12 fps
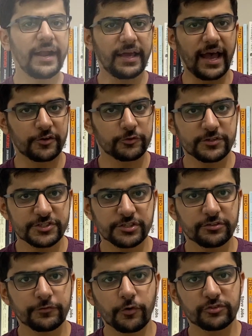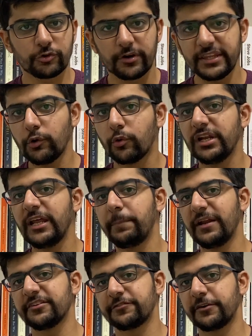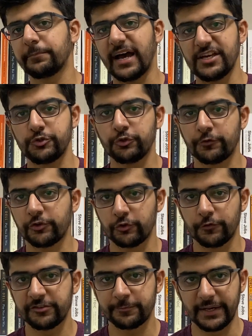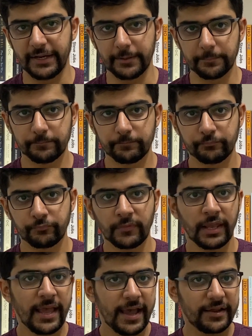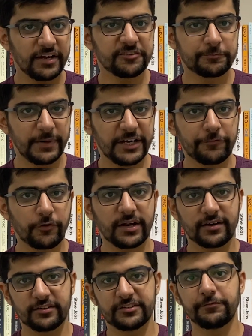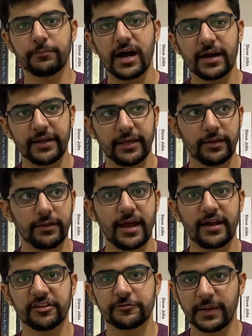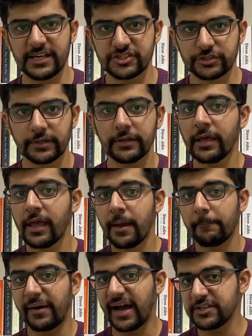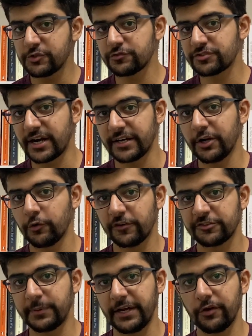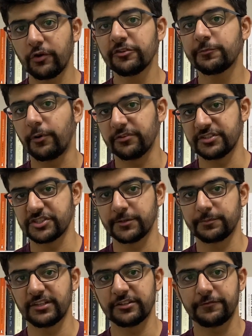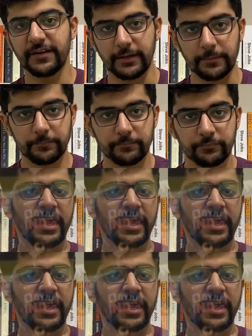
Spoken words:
And acquisitions was not the only place where Byjus was overspending. In its bid for aggressive marketing and expansion, Byjus started overspending on sponsorships as well,